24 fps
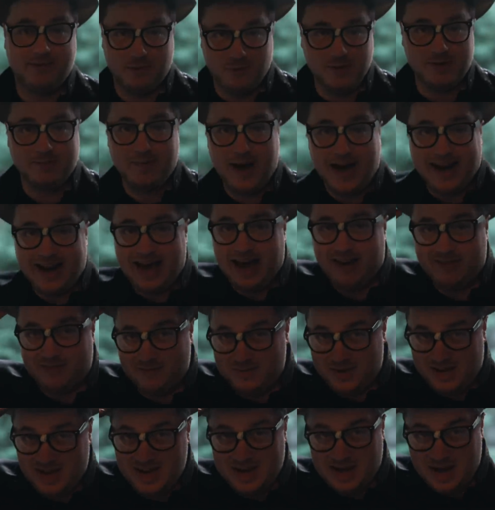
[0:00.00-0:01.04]
you wouldn't mind having
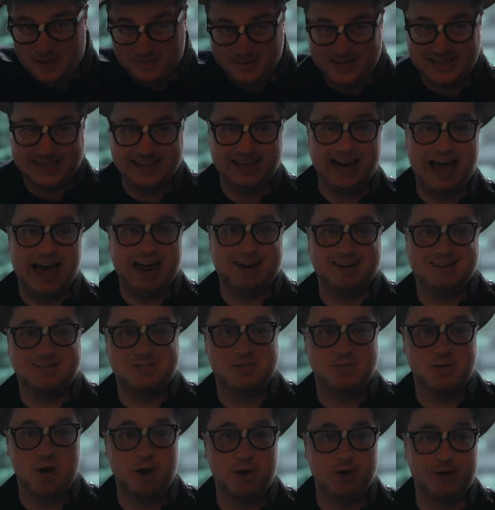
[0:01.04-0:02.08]
me in, I'd be delighted to
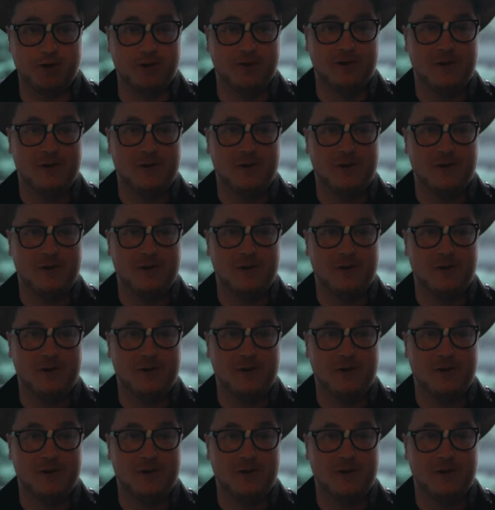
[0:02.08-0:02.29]
show you.